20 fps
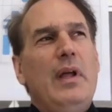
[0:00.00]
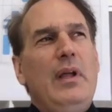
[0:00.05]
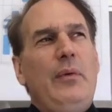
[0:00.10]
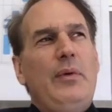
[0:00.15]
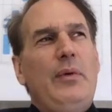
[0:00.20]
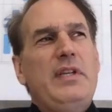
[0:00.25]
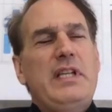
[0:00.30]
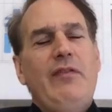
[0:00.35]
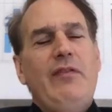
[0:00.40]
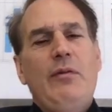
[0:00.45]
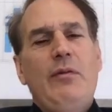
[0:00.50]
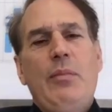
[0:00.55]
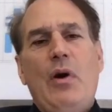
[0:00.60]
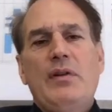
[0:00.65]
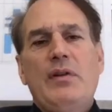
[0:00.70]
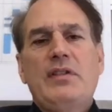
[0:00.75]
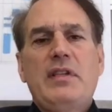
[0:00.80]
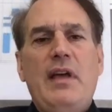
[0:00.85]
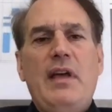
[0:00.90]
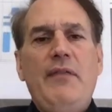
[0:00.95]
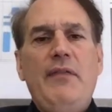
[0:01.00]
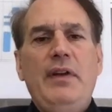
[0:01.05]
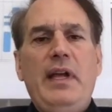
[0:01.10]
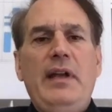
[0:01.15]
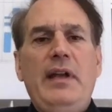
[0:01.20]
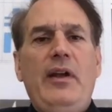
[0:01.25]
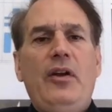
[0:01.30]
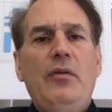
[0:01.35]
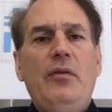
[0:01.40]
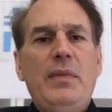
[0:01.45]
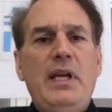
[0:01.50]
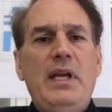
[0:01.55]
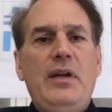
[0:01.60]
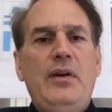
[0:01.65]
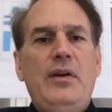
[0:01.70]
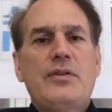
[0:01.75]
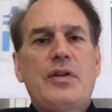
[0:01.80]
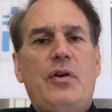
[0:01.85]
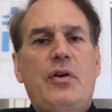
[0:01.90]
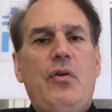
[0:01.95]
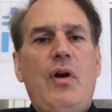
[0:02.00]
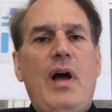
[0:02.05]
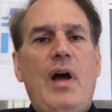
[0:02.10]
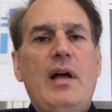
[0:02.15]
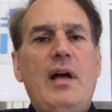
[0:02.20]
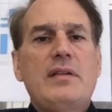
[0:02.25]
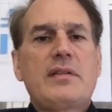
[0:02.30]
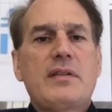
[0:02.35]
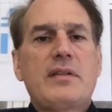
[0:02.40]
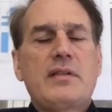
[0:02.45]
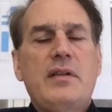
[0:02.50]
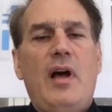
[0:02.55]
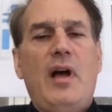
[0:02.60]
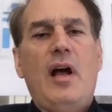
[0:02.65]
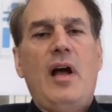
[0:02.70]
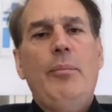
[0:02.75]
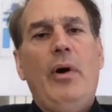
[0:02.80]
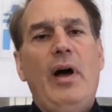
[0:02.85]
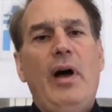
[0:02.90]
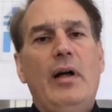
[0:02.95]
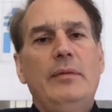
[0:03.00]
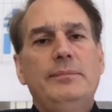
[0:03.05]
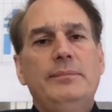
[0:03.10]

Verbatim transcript: receive about seven, eight hundred meters across the stockpile.